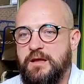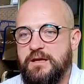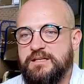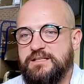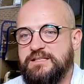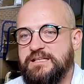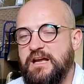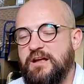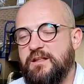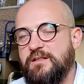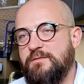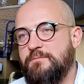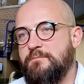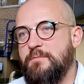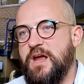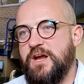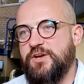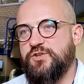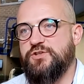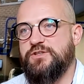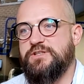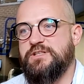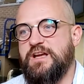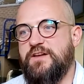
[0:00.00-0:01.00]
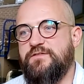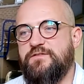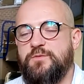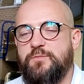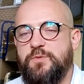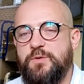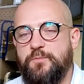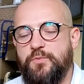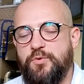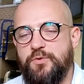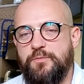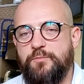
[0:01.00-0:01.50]
Certain measures have to
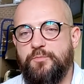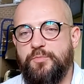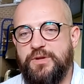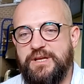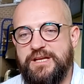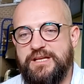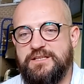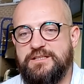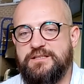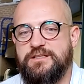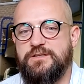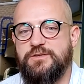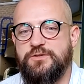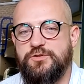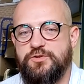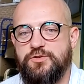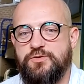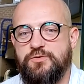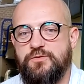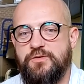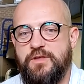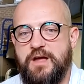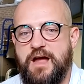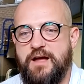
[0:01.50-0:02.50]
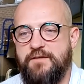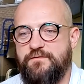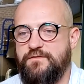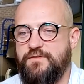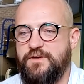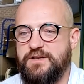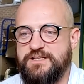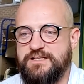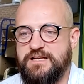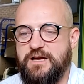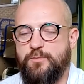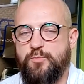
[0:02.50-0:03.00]
be put in place to ensure that,
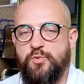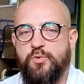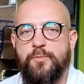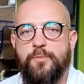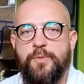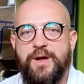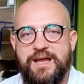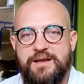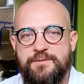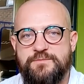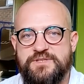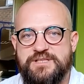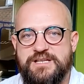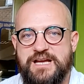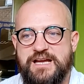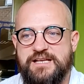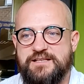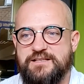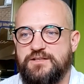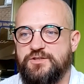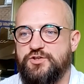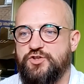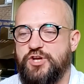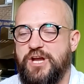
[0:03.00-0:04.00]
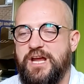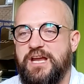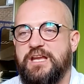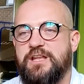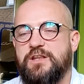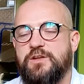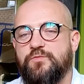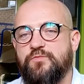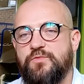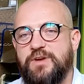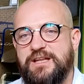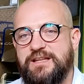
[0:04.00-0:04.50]
for example, pipe sizing, checking
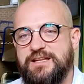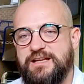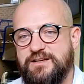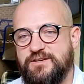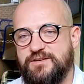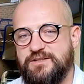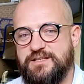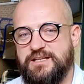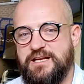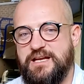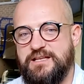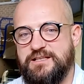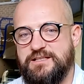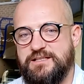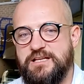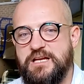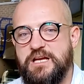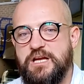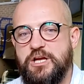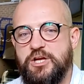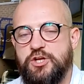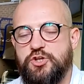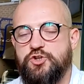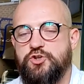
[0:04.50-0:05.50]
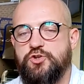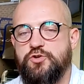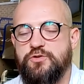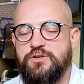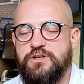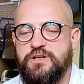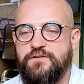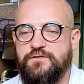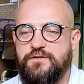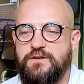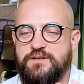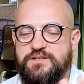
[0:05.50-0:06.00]
the radiator sizing, ensuring
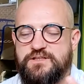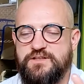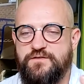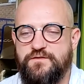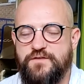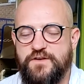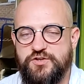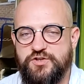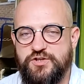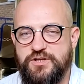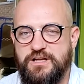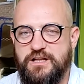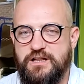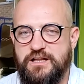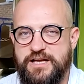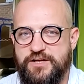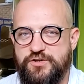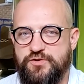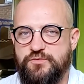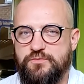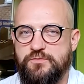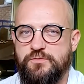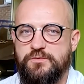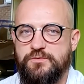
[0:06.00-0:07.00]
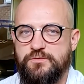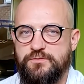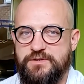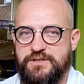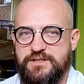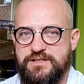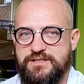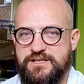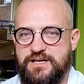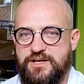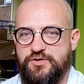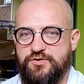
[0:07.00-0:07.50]
you have the sufficient electrical load,
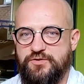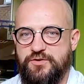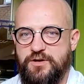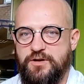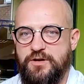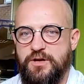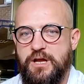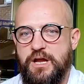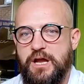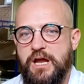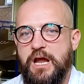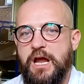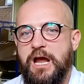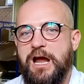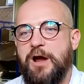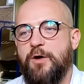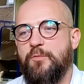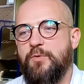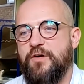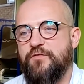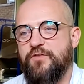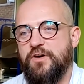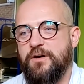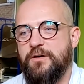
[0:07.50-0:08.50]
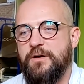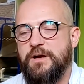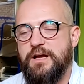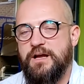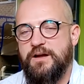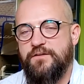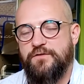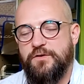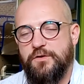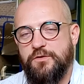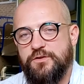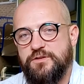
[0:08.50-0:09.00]
etc. However,
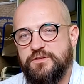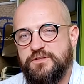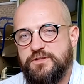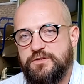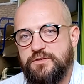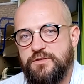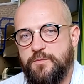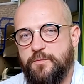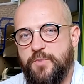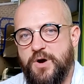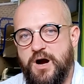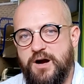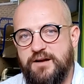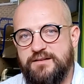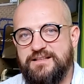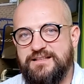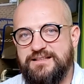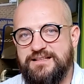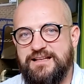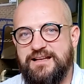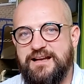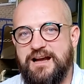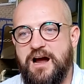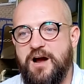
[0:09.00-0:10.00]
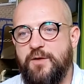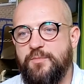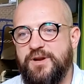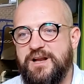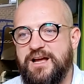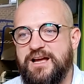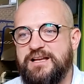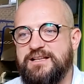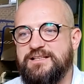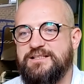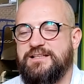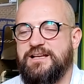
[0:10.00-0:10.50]
if you're looking to your park to
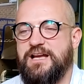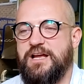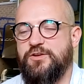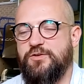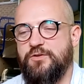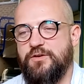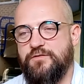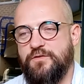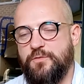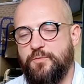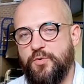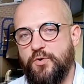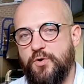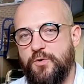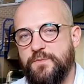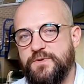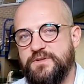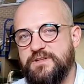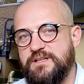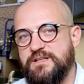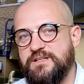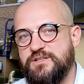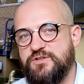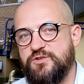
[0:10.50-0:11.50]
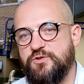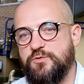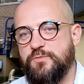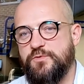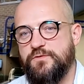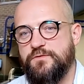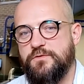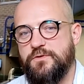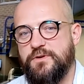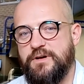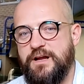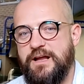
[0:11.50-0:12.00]
decarbonize and you have a property that's
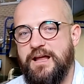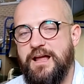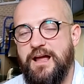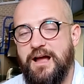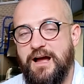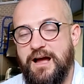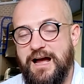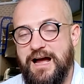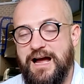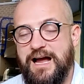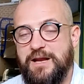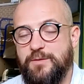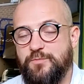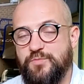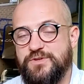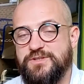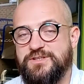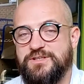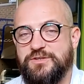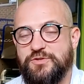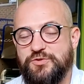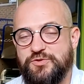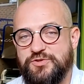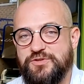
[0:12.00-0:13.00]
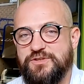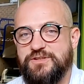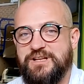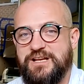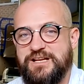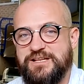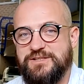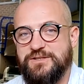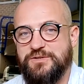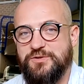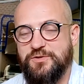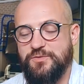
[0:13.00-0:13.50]
suitable for it, a hybrid solution
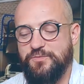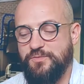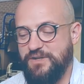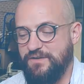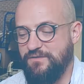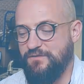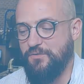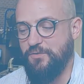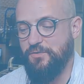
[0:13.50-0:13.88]
is a good way.